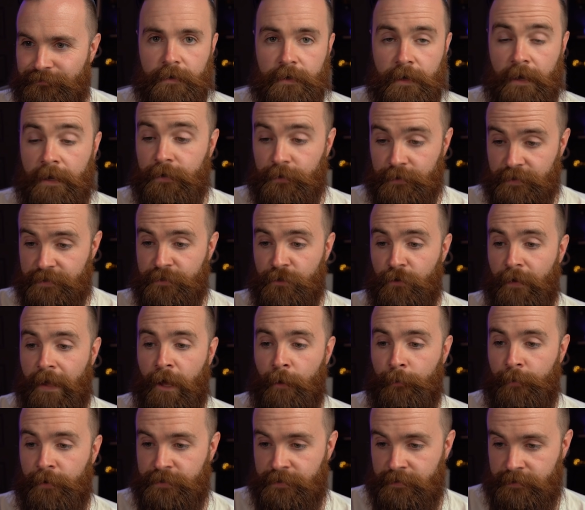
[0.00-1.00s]
Now it'll still
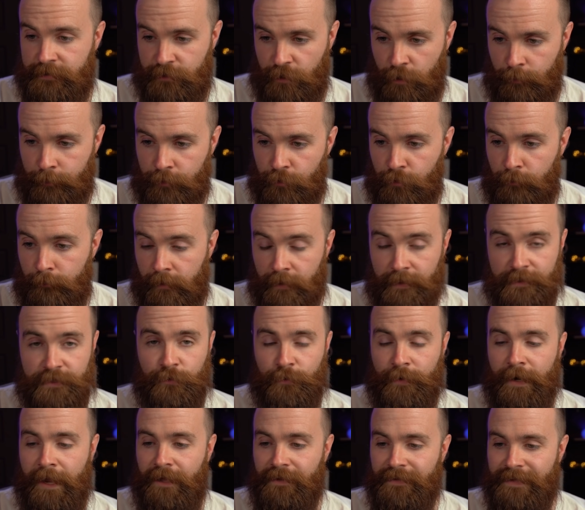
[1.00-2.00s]
output to the terminal, but let's
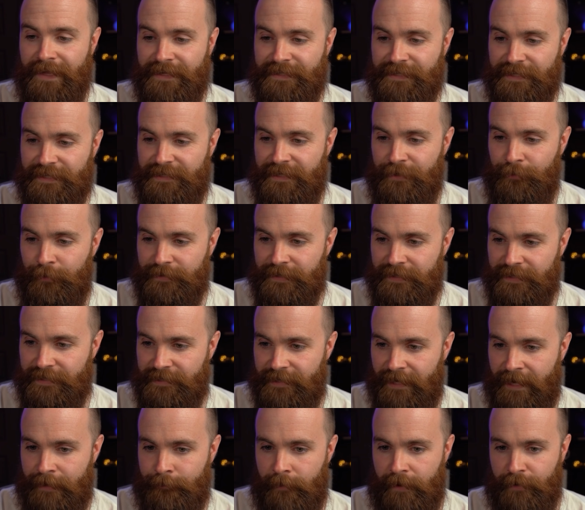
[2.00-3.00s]
do an L S to see what's
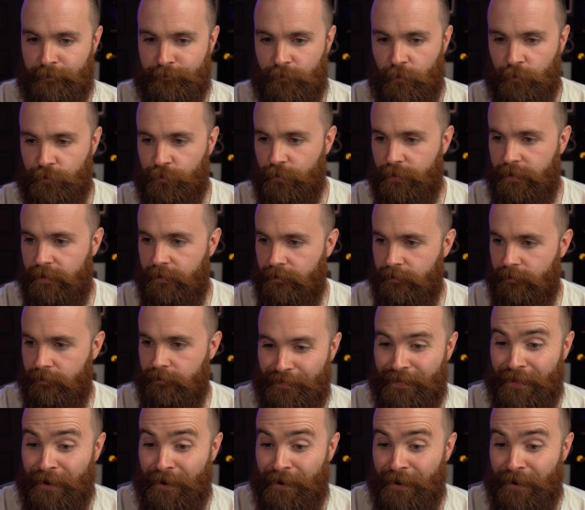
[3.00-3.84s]
inside my folder here.